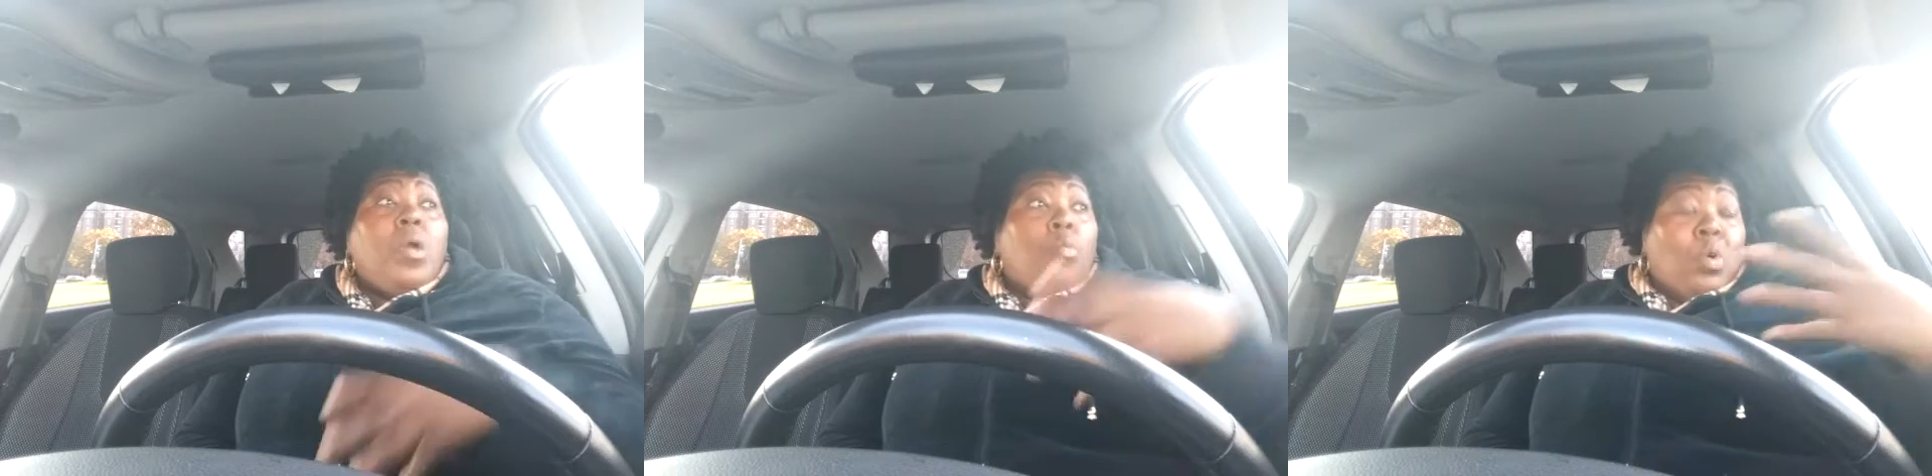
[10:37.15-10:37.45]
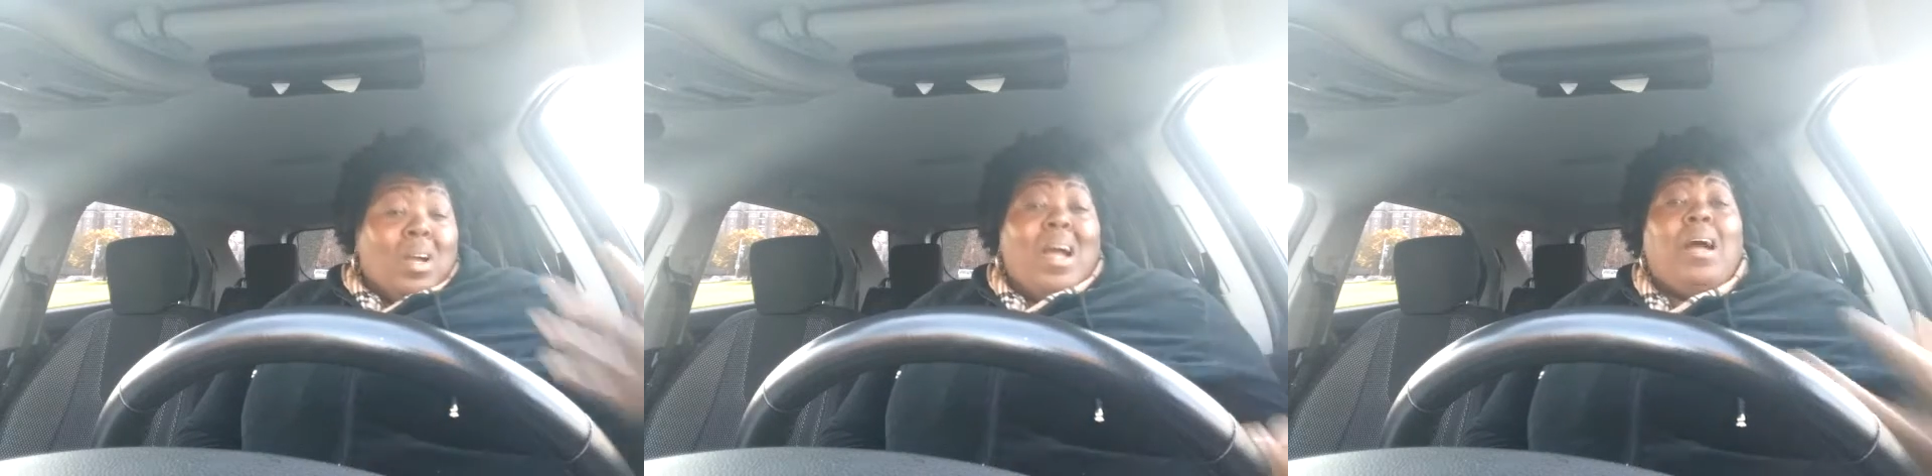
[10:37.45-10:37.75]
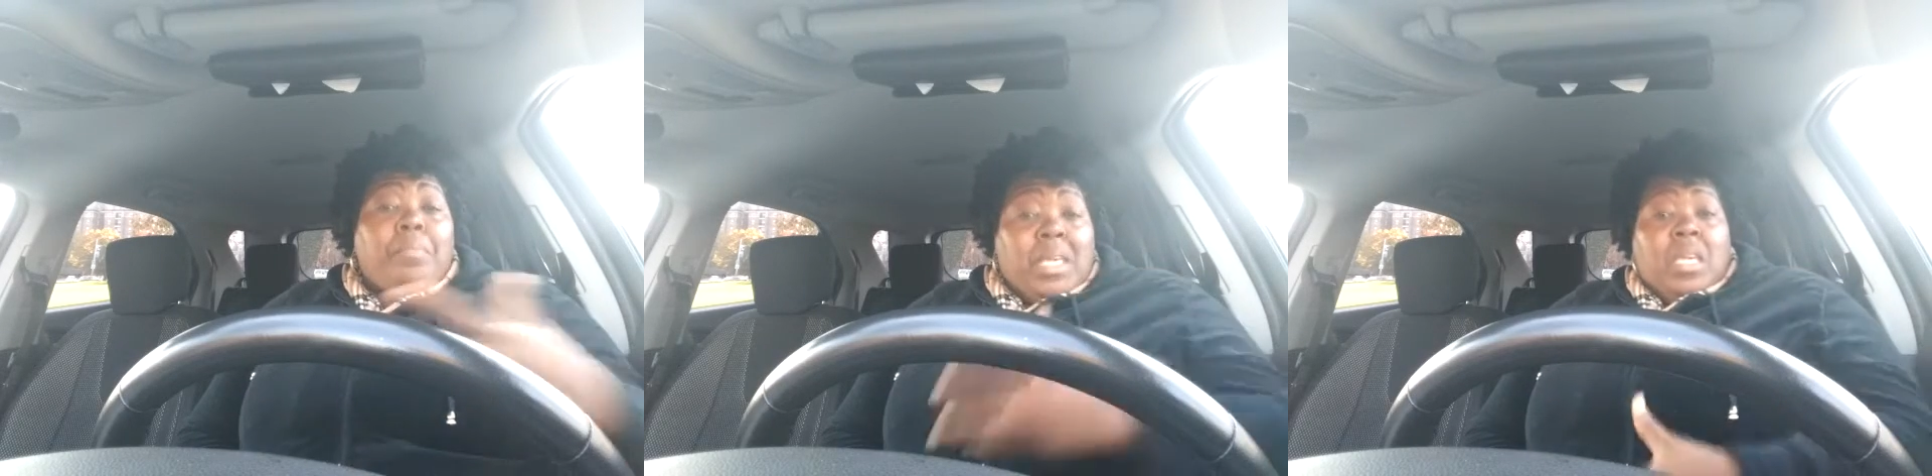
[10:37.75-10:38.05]
will
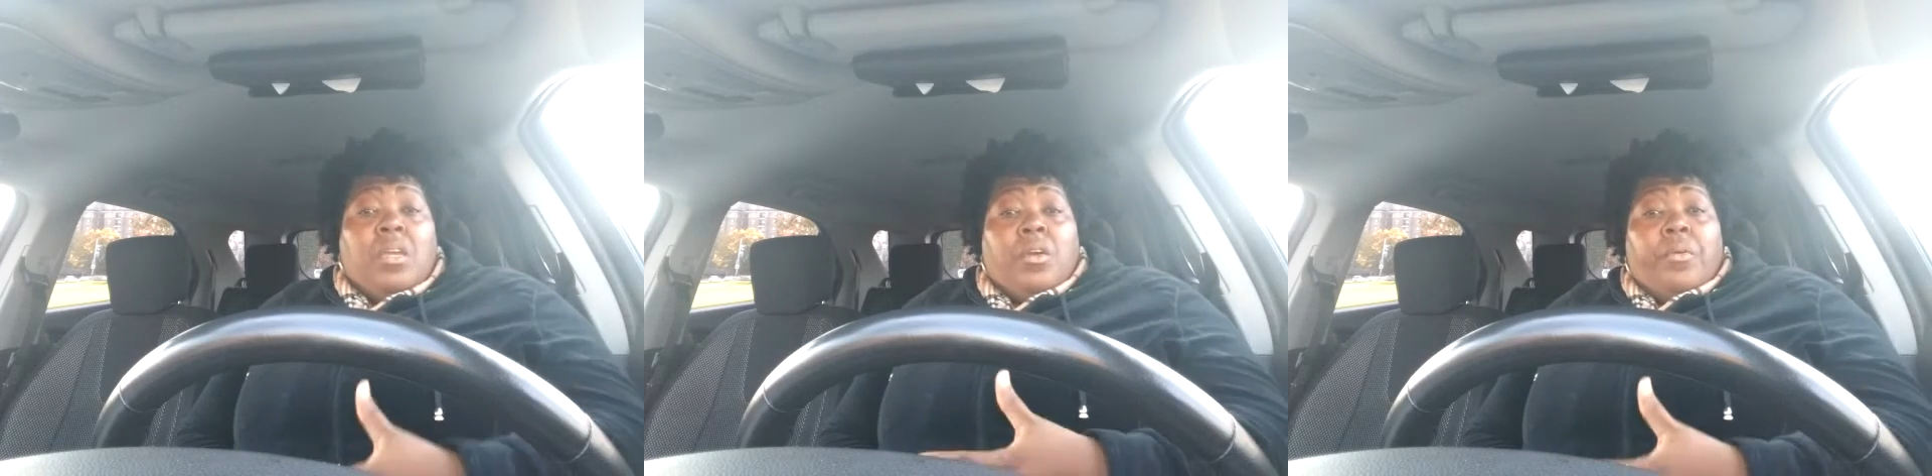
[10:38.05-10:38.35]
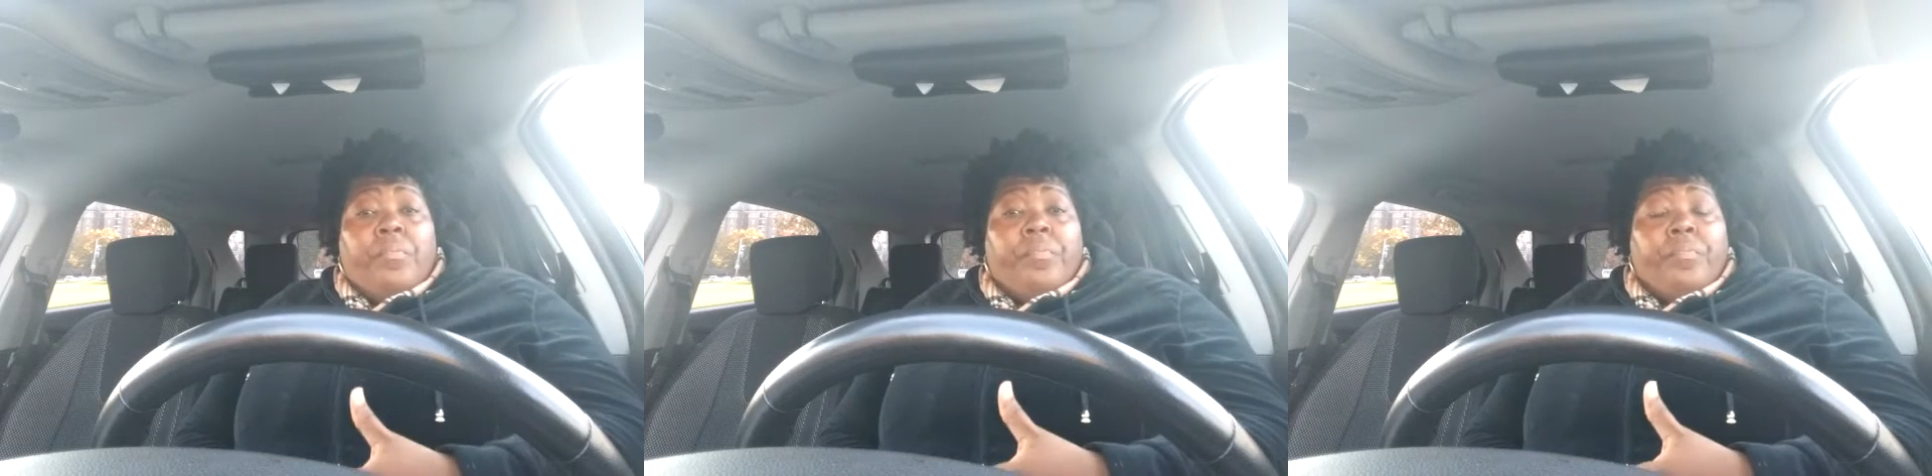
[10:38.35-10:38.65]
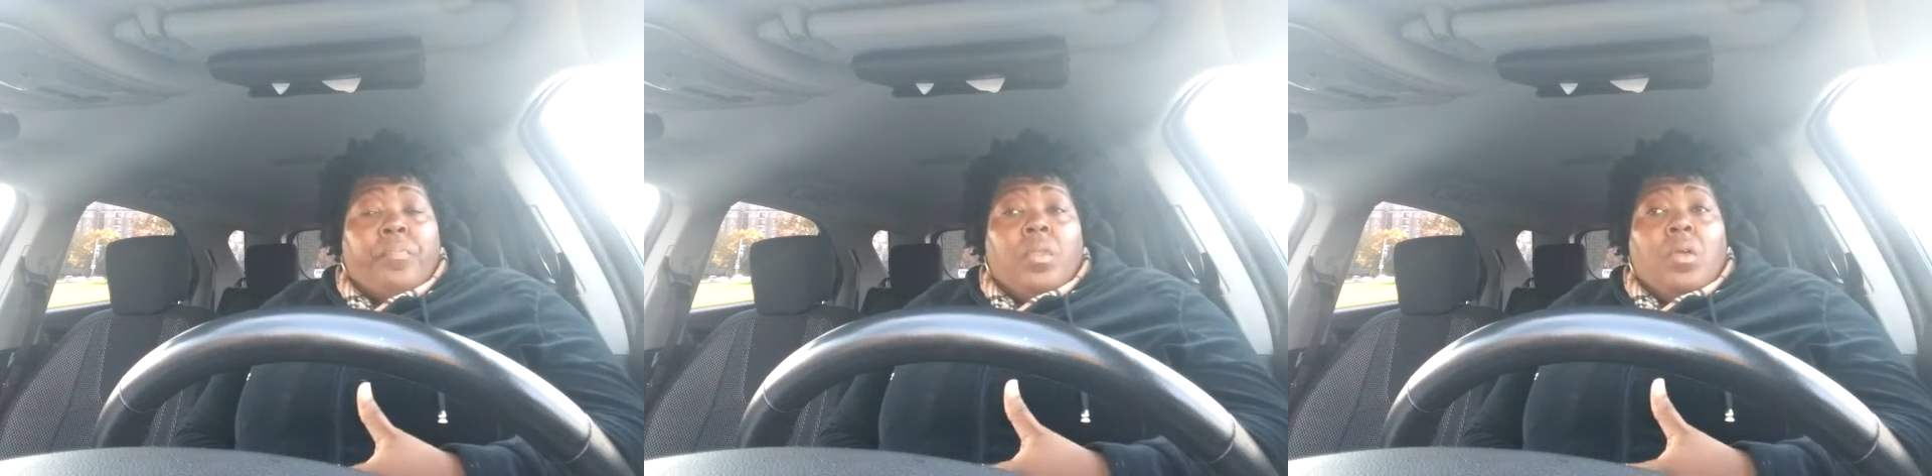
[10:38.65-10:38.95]
come here
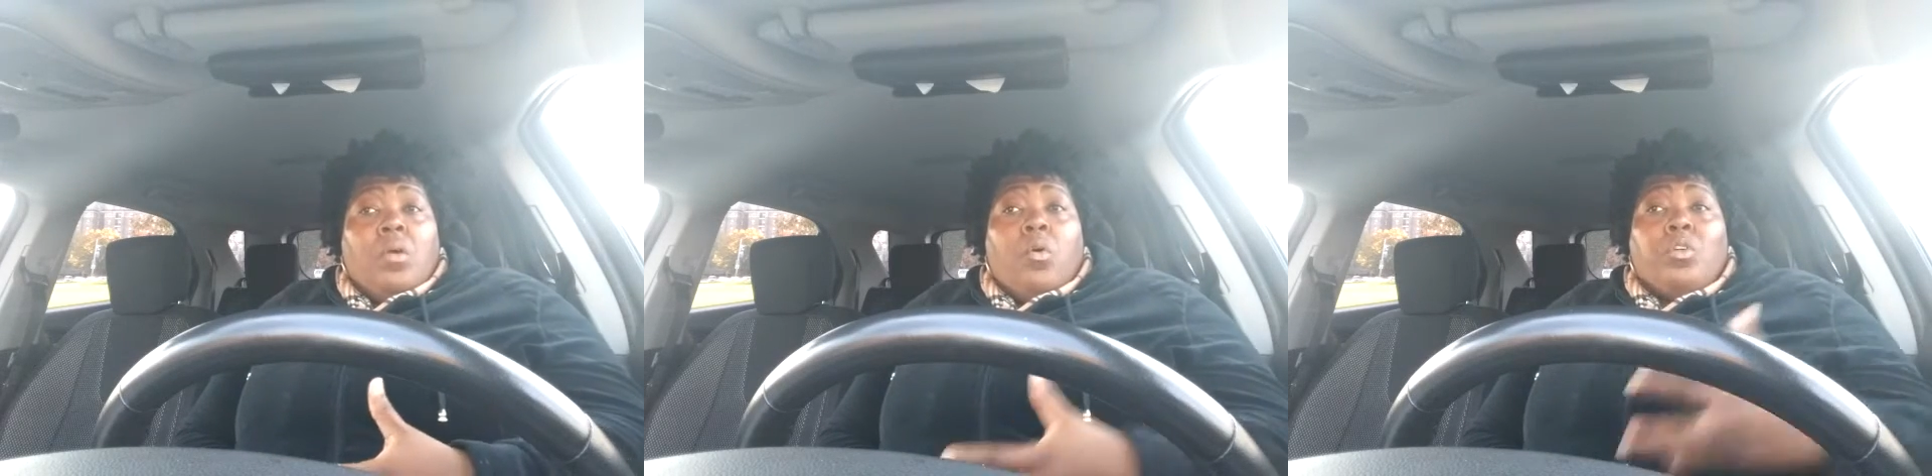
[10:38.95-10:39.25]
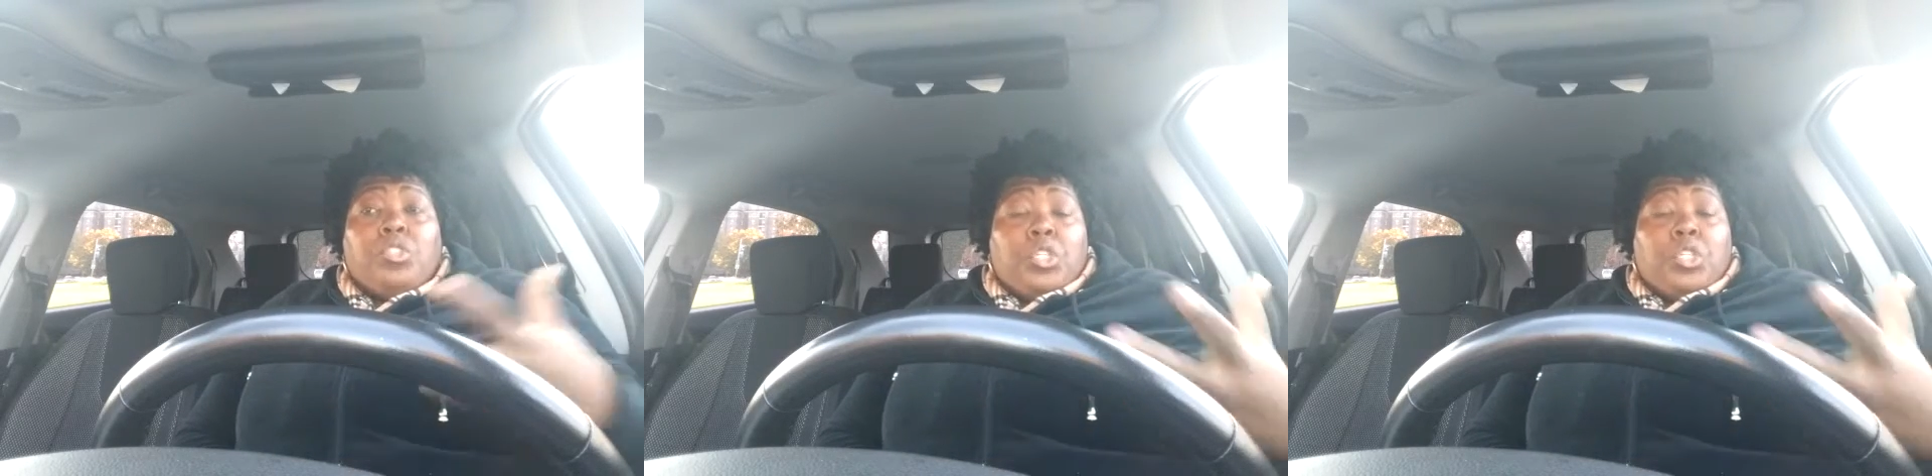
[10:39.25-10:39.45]
on